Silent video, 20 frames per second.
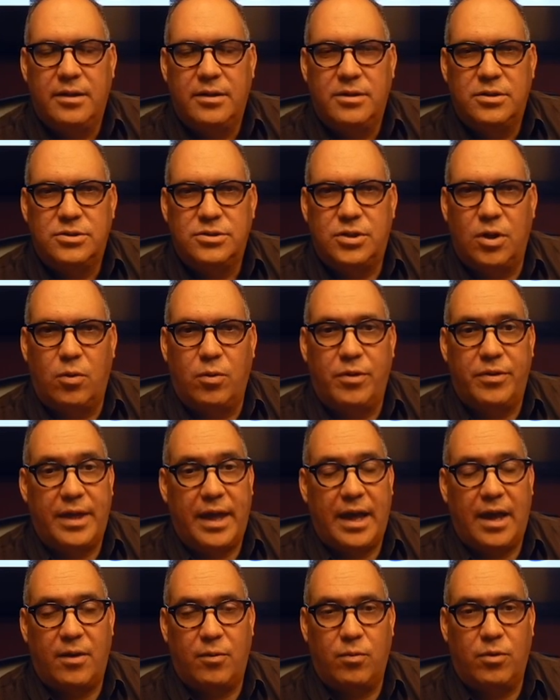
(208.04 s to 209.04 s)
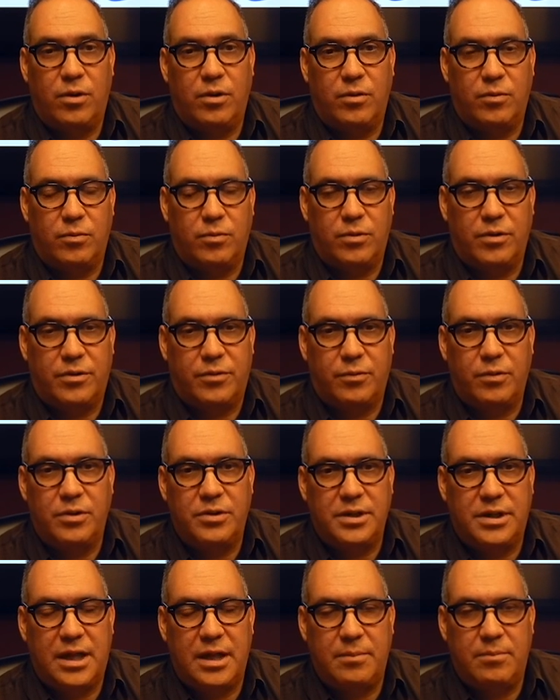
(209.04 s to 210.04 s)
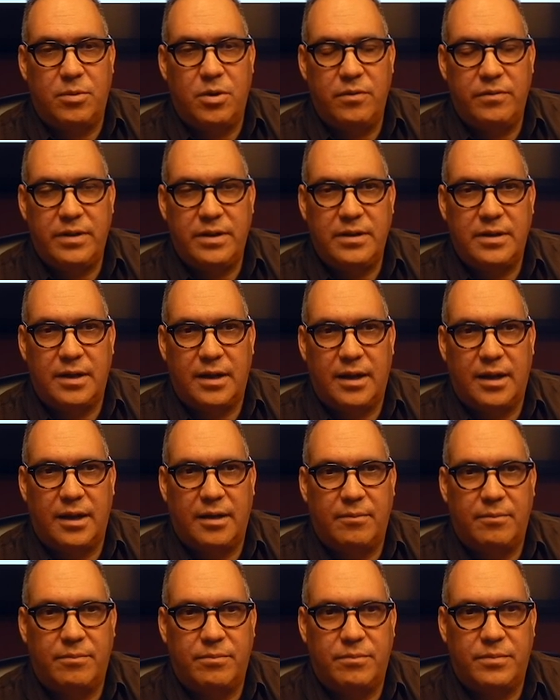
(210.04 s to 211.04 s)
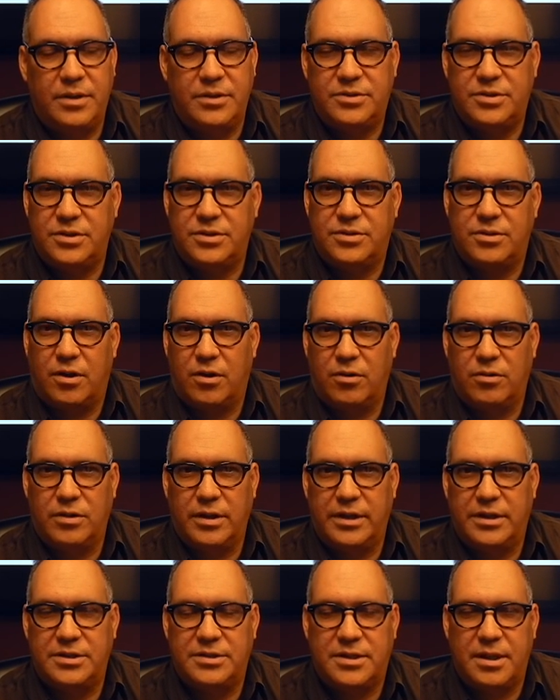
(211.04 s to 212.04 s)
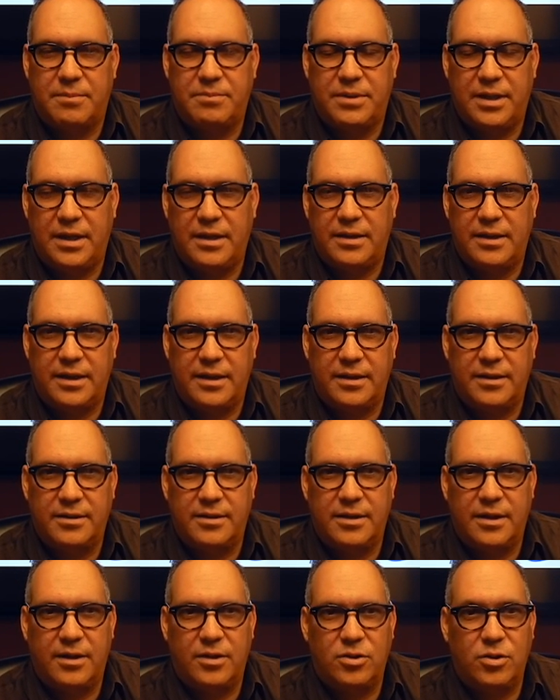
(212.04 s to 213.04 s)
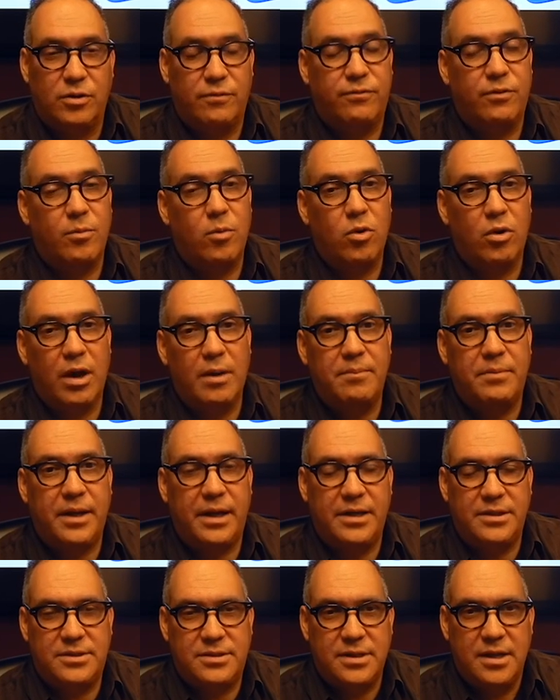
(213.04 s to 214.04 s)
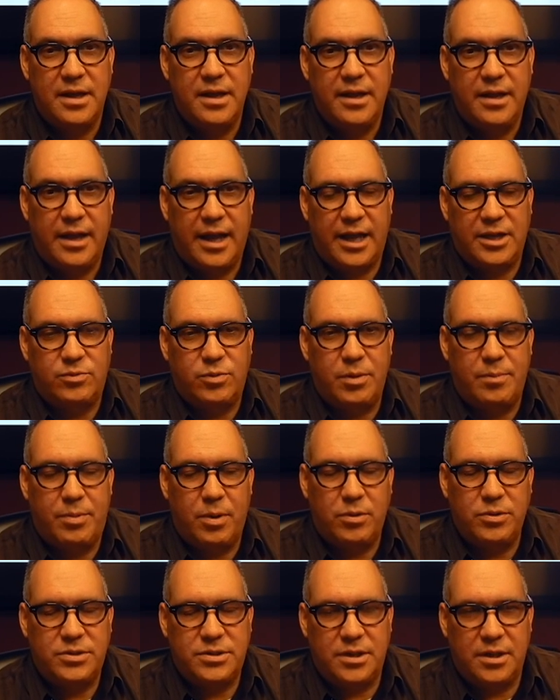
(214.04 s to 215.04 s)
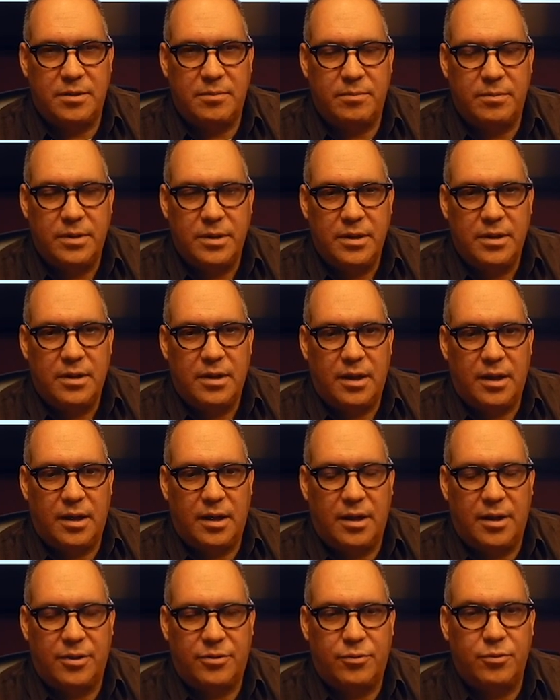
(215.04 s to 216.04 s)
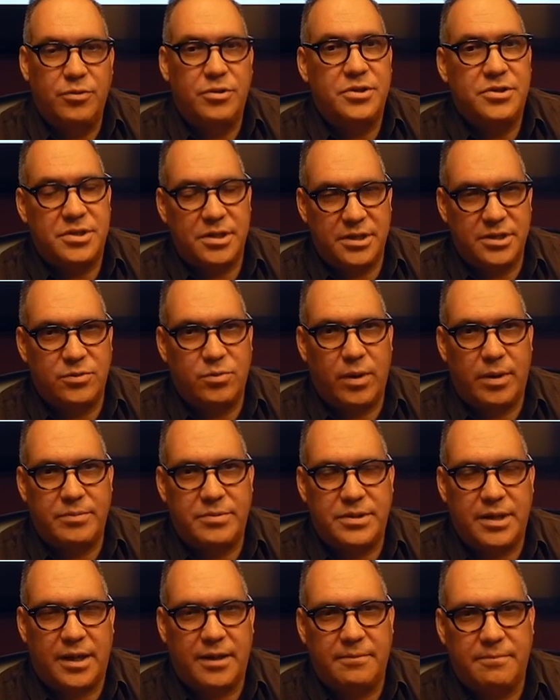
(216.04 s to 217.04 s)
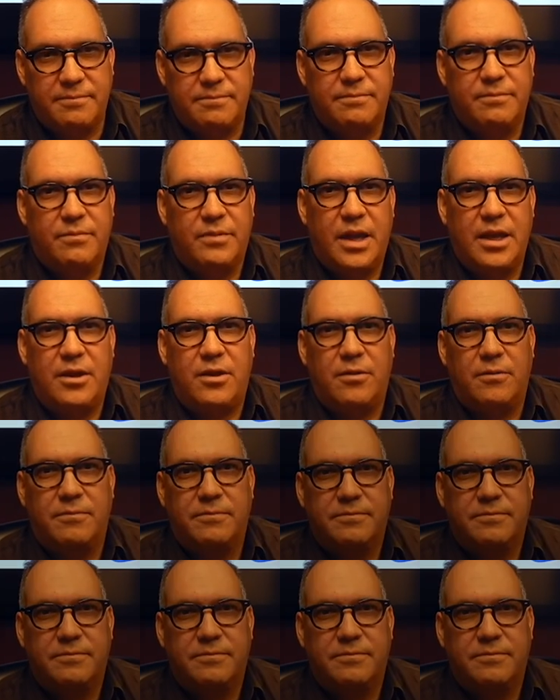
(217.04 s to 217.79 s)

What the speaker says: So with that, we're thrilled to keep moving. This is our latest update, and look for more updates as we post them through the city's website. Thank you.